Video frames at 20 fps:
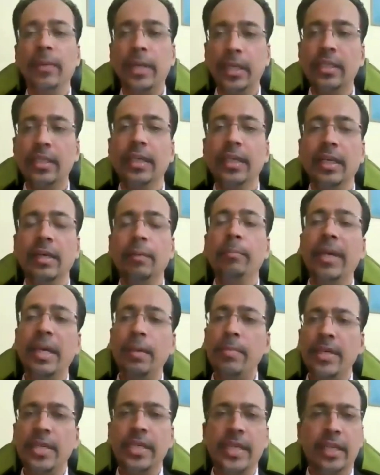But
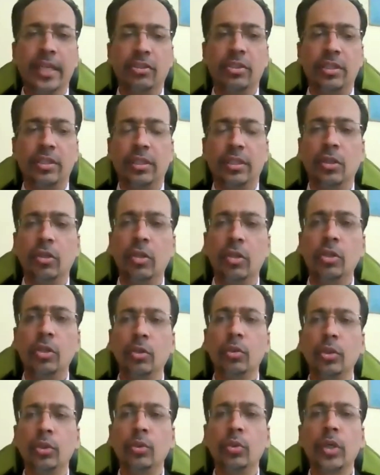maybe yes,
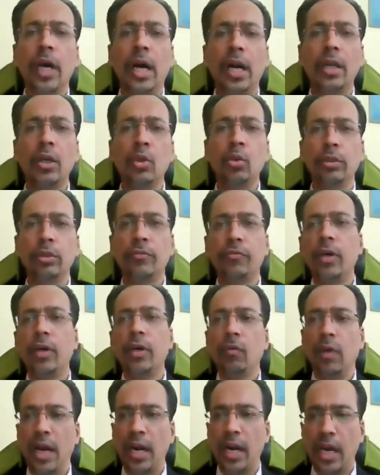you can't do it
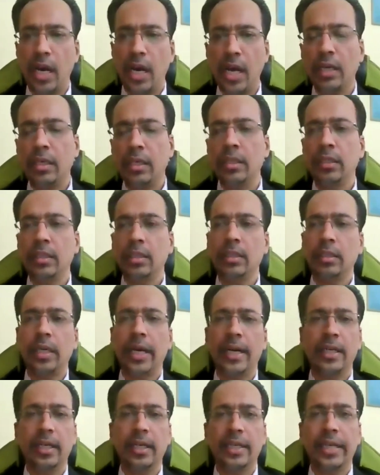for 1 hour
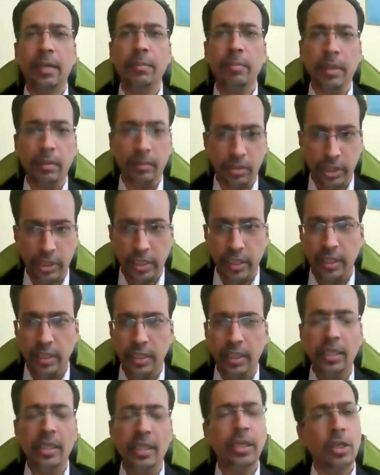at a time
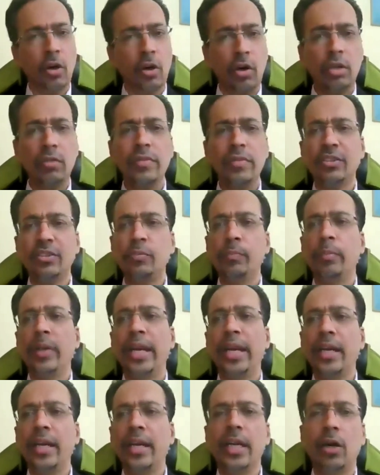initially. Always
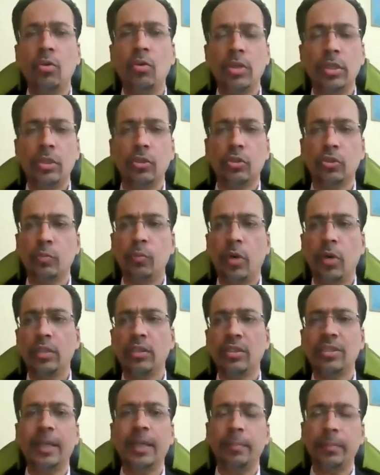break it down into
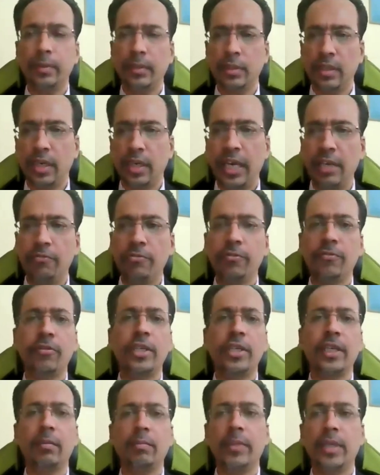small steps, by
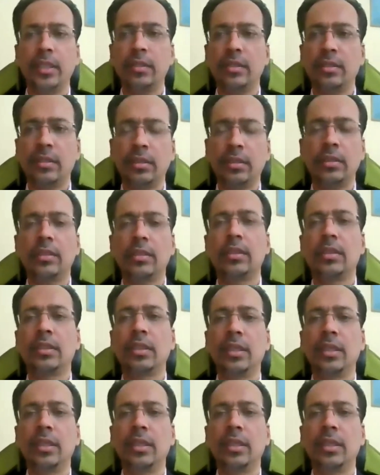15 minutes,